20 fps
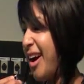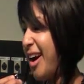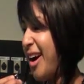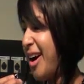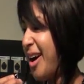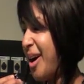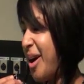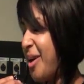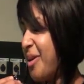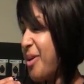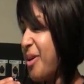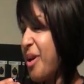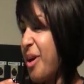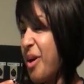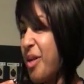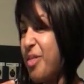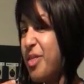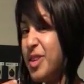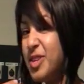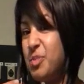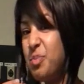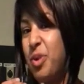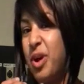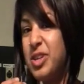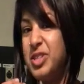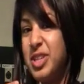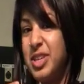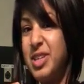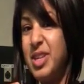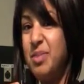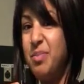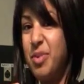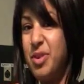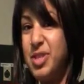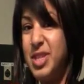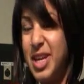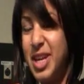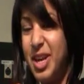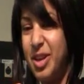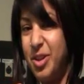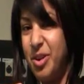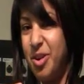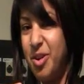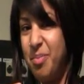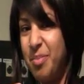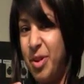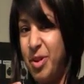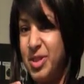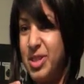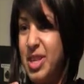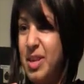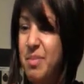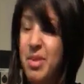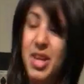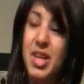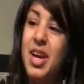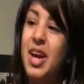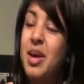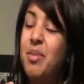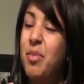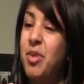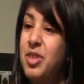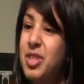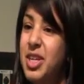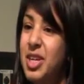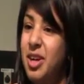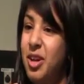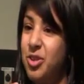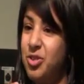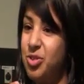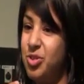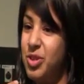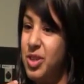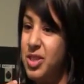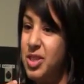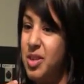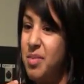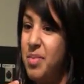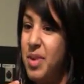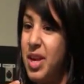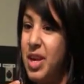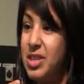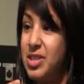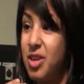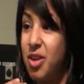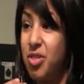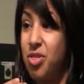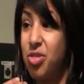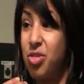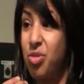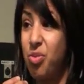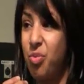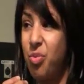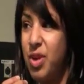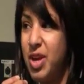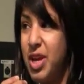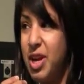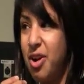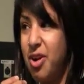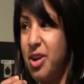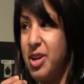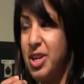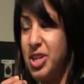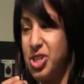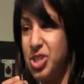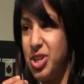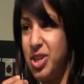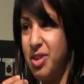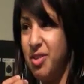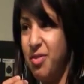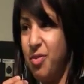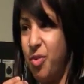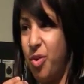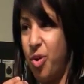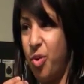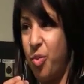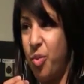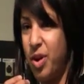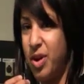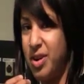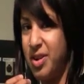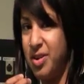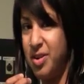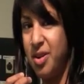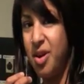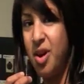Uh, this project in particular, Multimedia and Multiculturalism, is a three-year initiative. We're one,